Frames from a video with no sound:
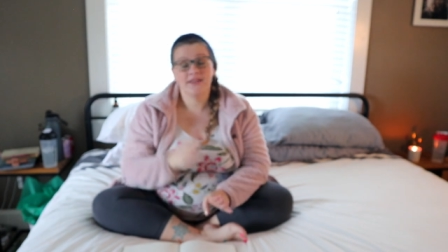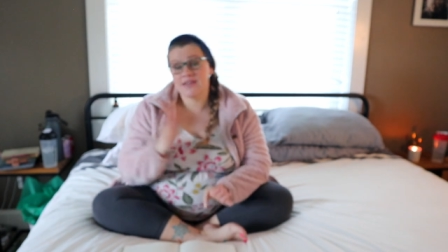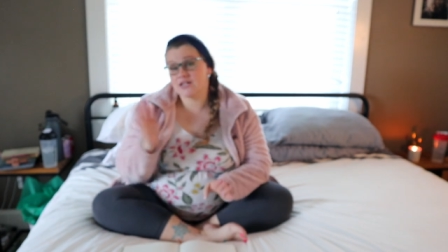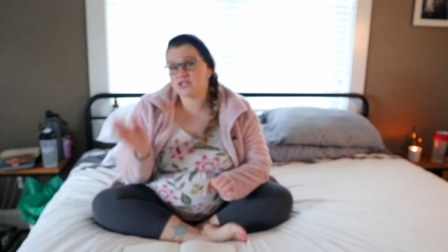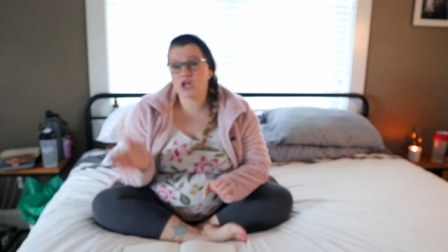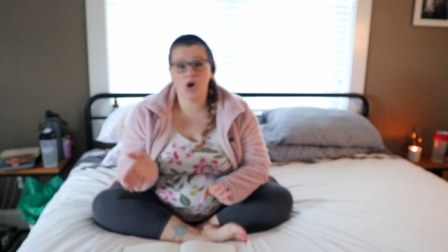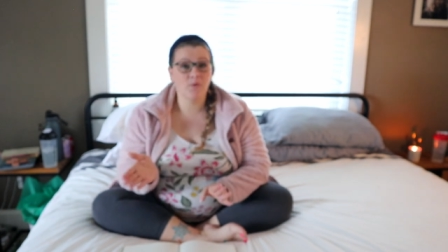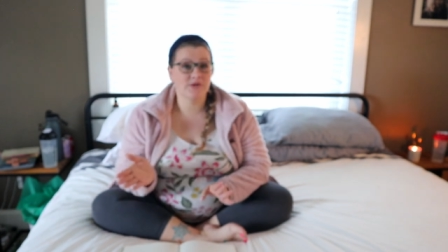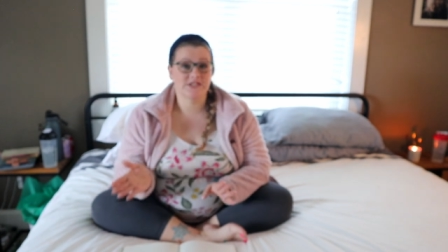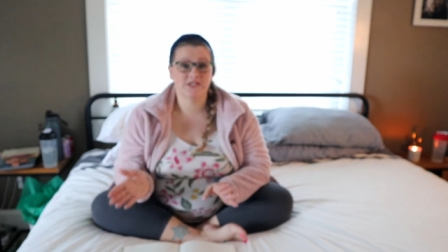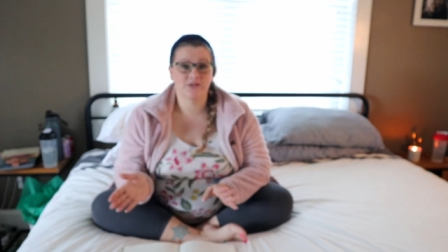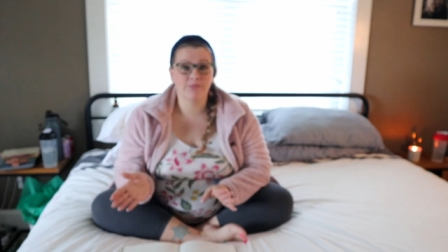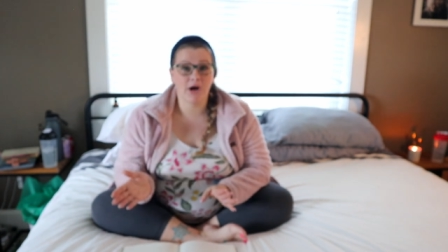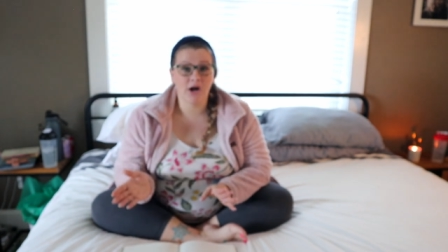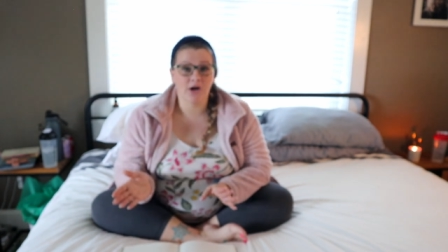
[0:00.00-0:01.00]
There's always
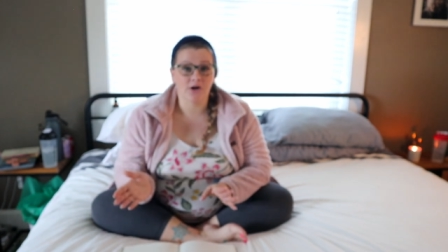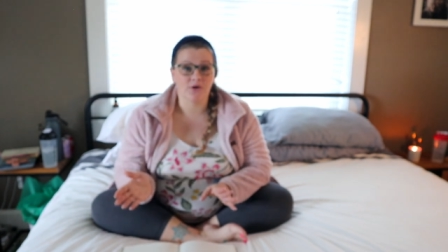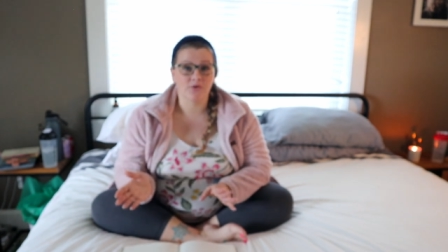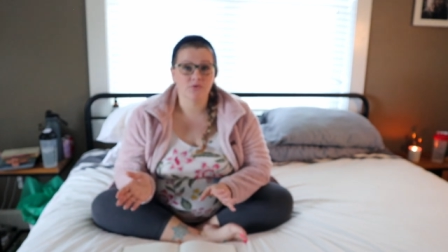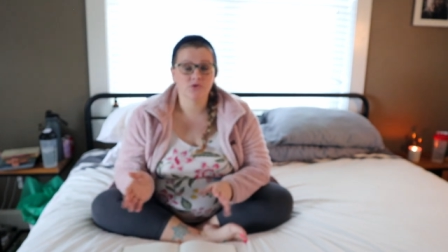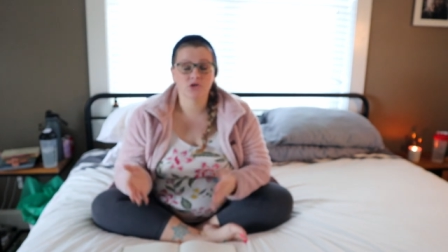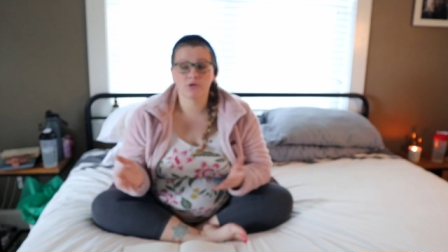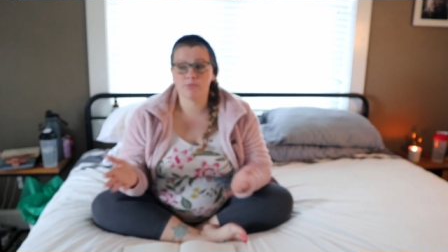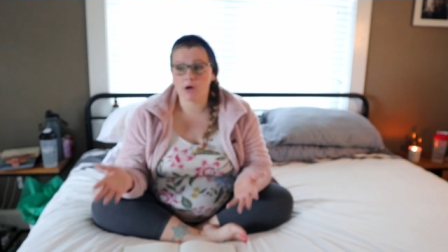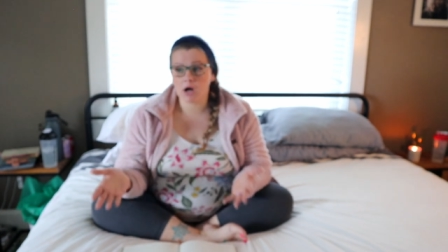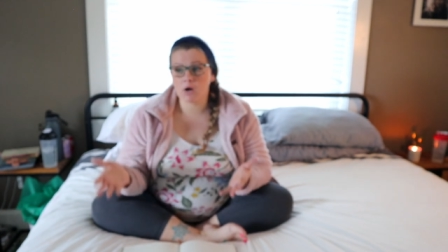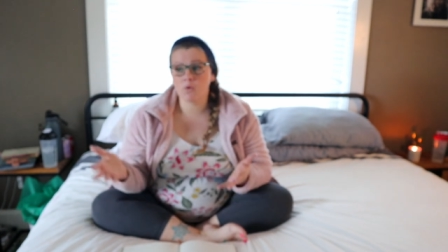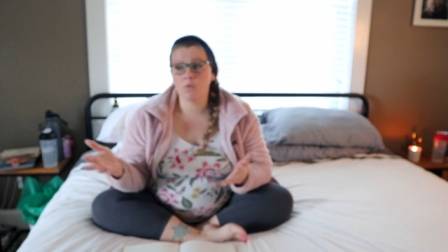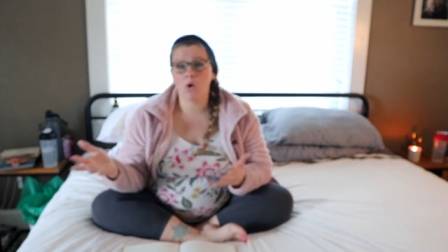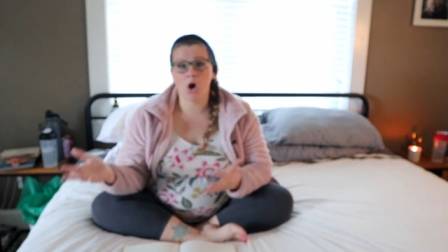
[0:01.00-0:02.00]
tomorrow.
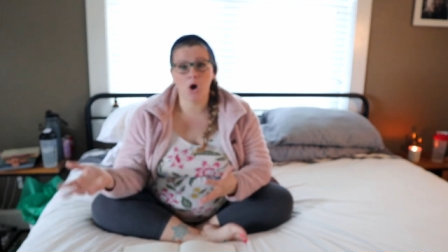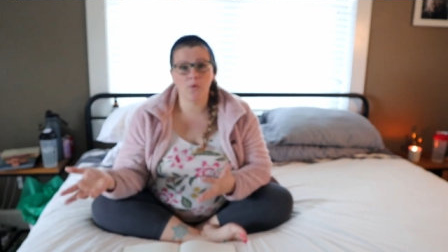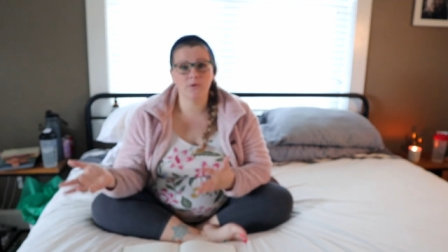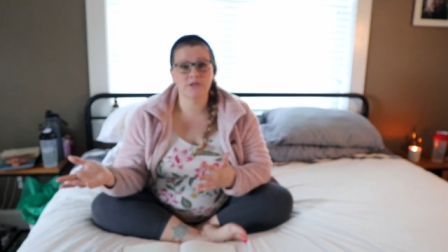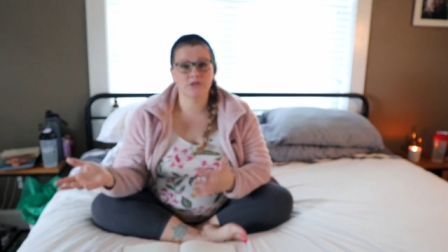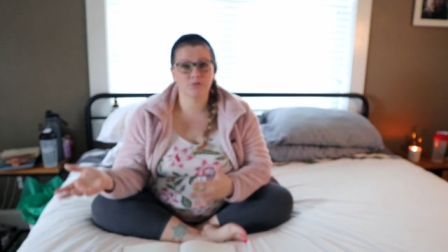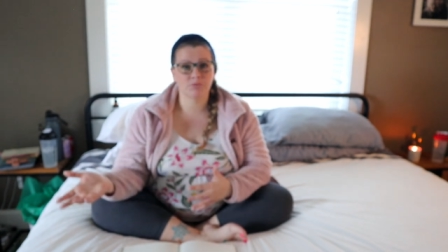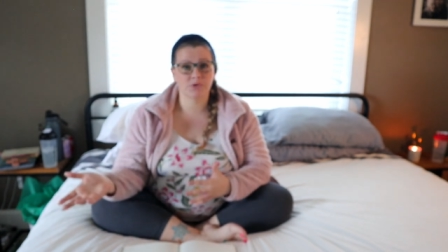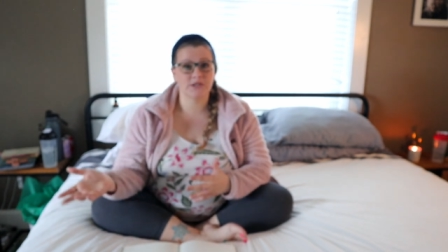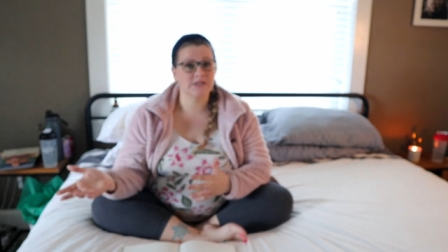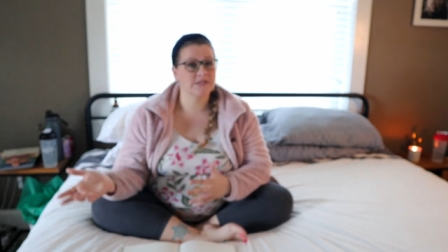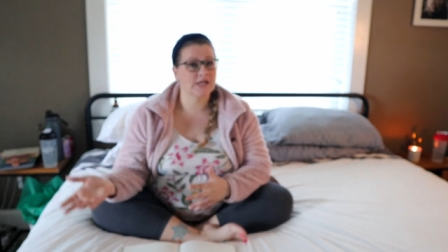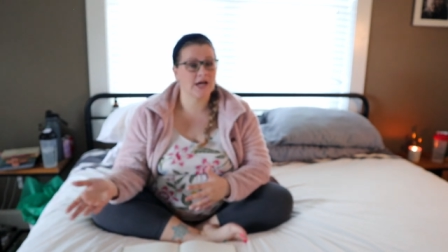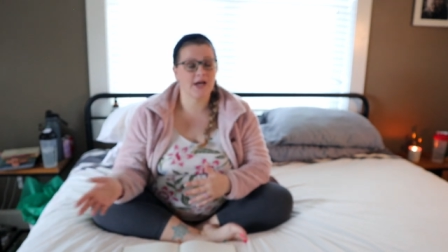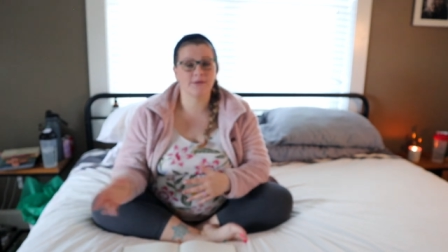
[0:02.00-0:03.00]
Tomorrow will always bring
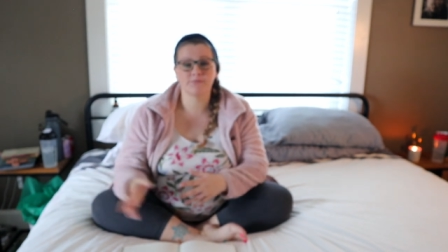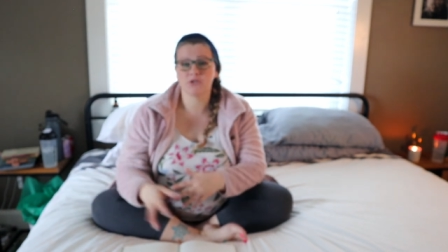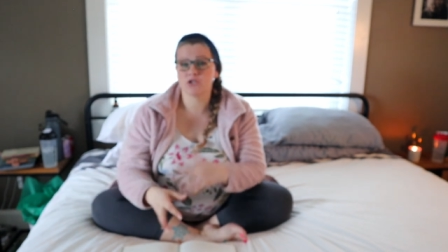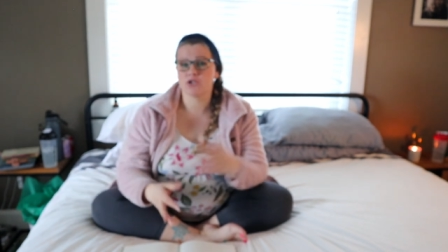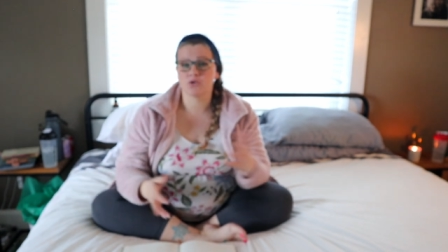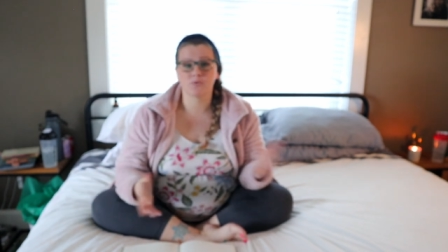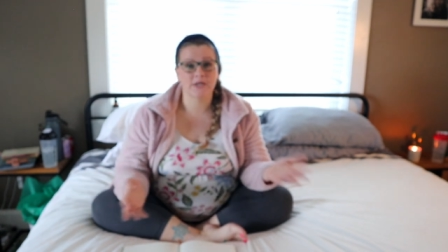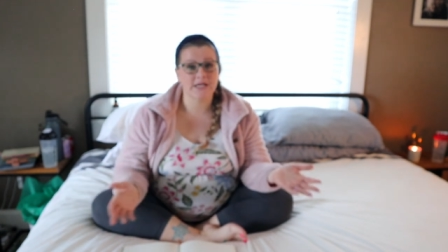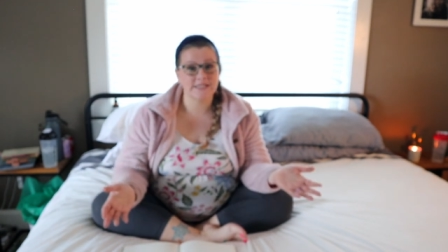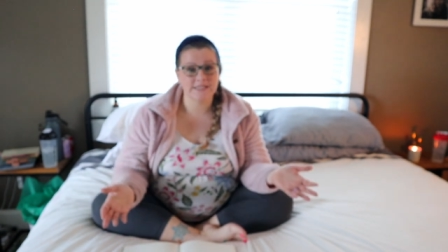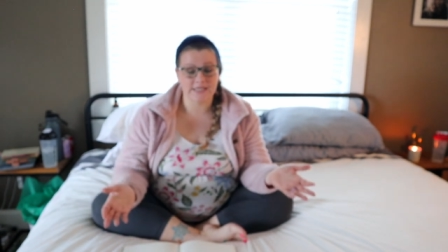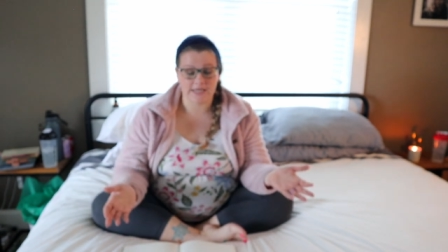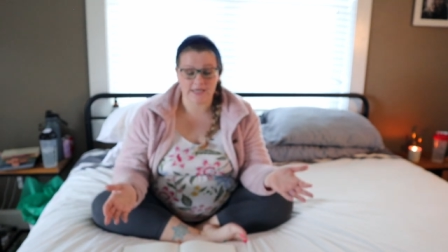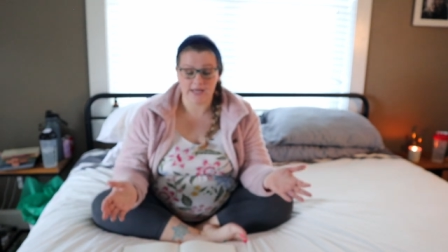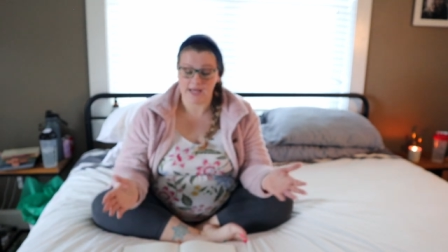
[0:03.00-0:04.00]
time to do what I
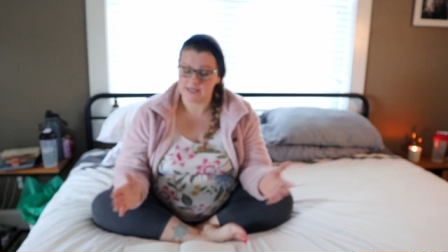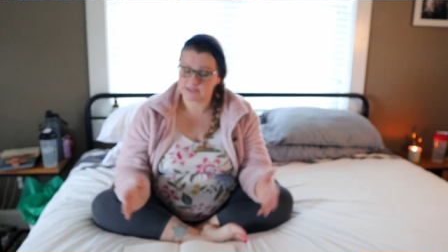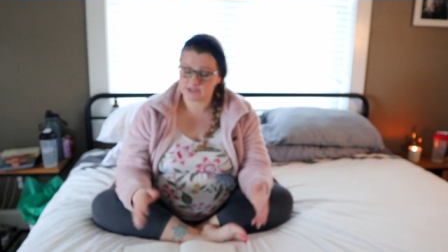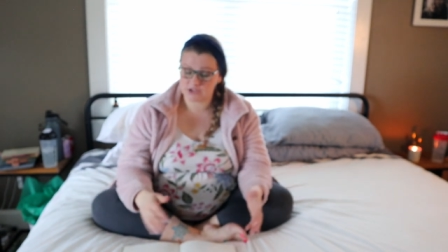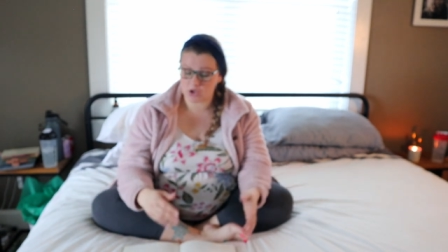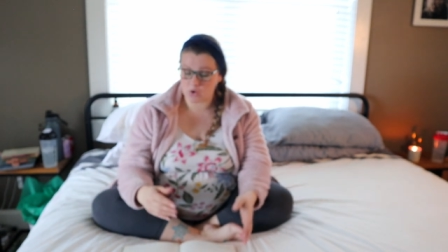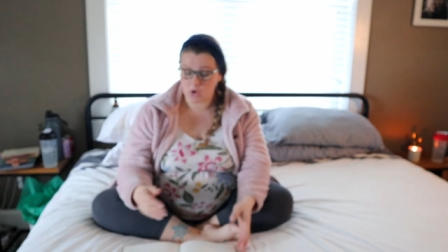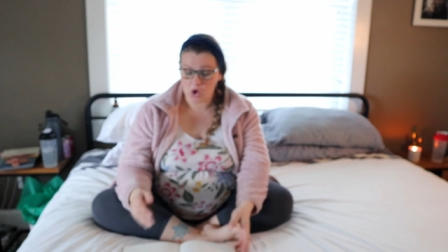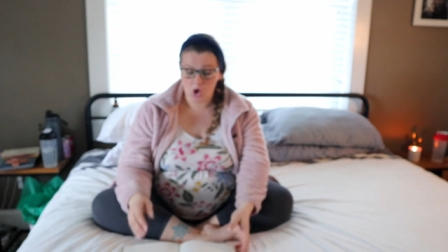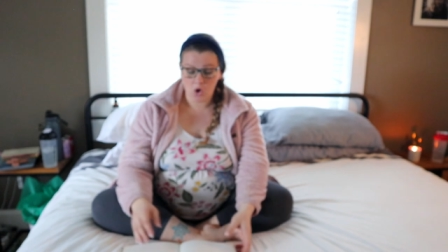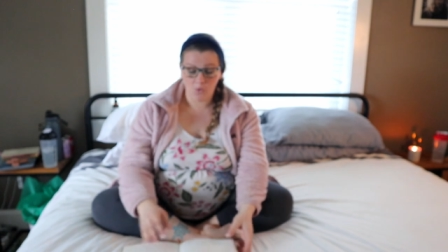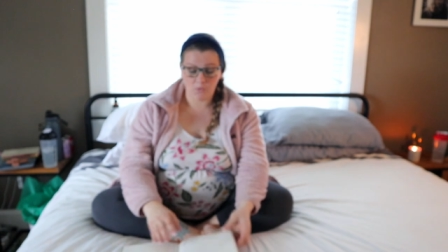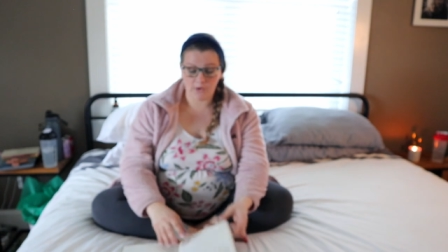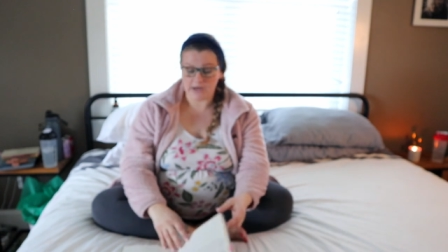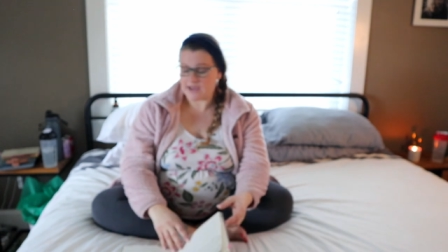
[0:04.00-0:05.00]
didn't. And so when